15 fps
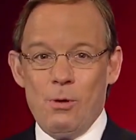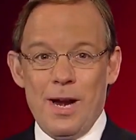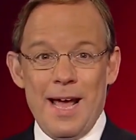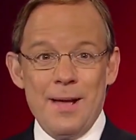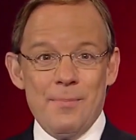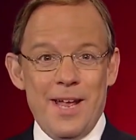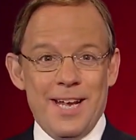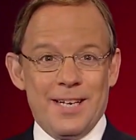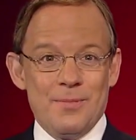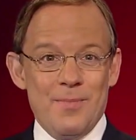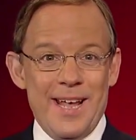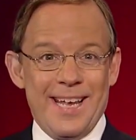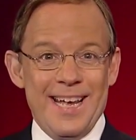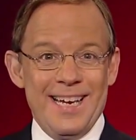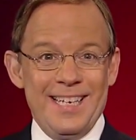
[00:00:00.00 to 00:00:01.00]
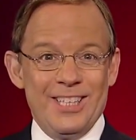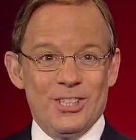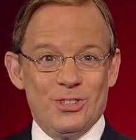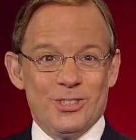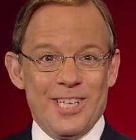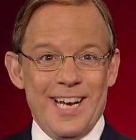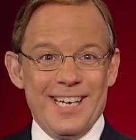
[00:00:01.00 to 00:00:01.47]
I make can make any
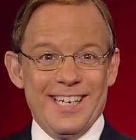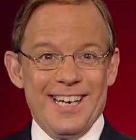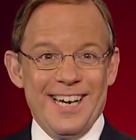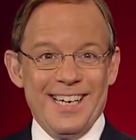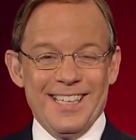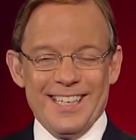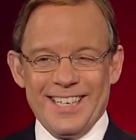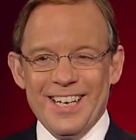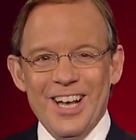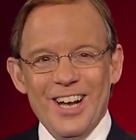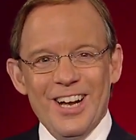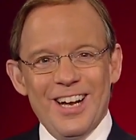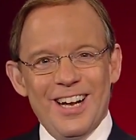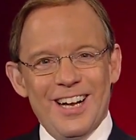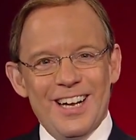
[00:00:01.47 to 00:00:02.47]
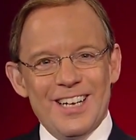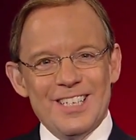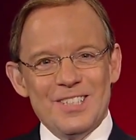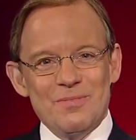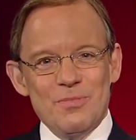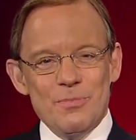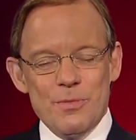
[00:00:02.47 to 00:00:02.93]
little dent in anything.
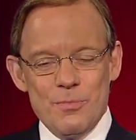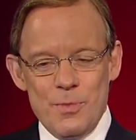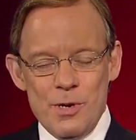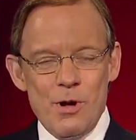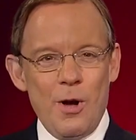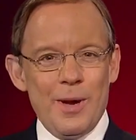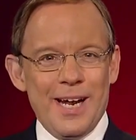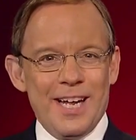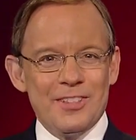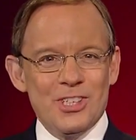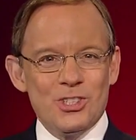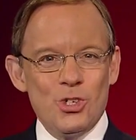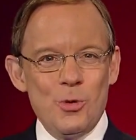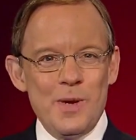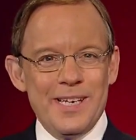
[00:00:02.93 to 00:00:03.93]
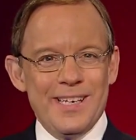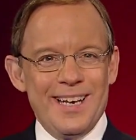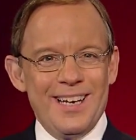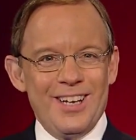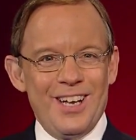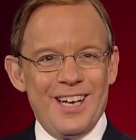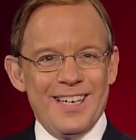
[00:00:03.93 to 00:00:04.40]
Meanwhile, we got this looming
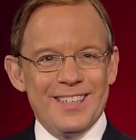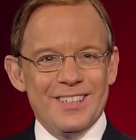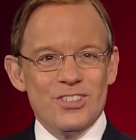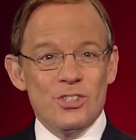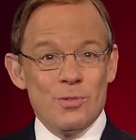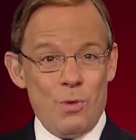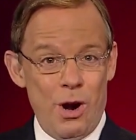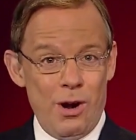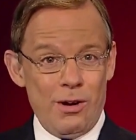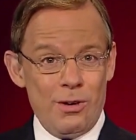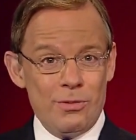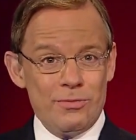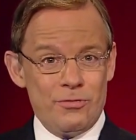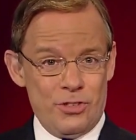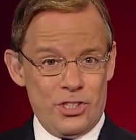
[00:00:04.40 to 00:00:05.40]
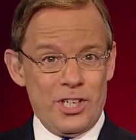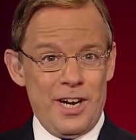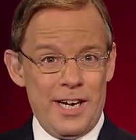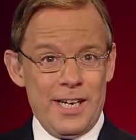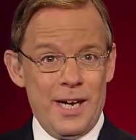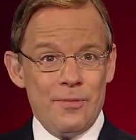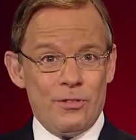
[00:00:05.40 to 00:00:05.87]
deadline tomorrow for
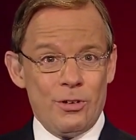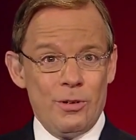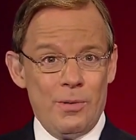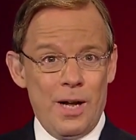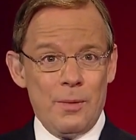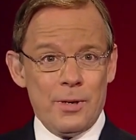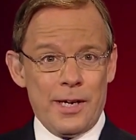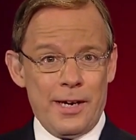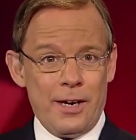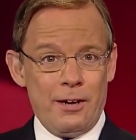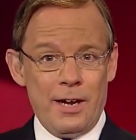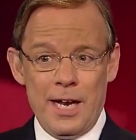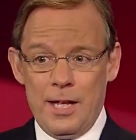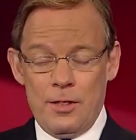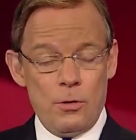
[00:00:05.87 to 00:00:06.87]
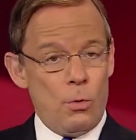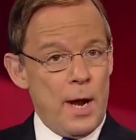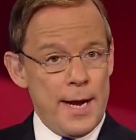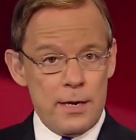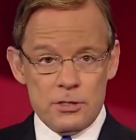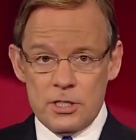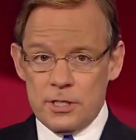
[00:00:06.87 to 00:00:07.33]
signing up for Obamacare, and the
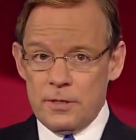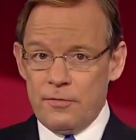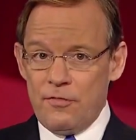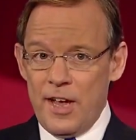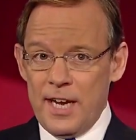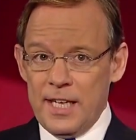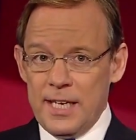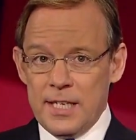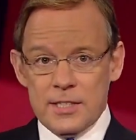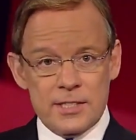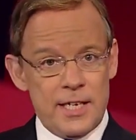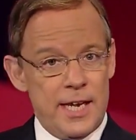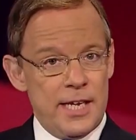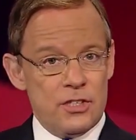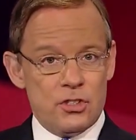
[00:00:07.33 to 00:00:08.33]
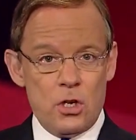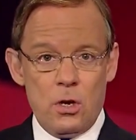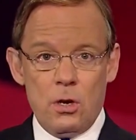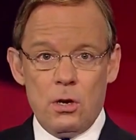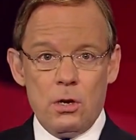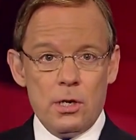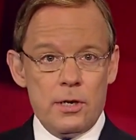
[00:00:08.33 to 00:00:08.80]
White House is defending it, saying it's
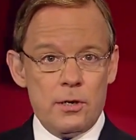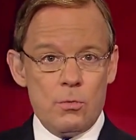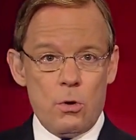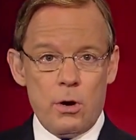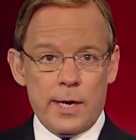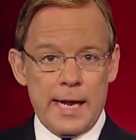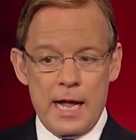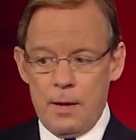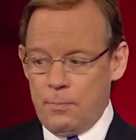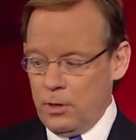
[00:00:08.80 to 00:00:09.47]
all going to work out.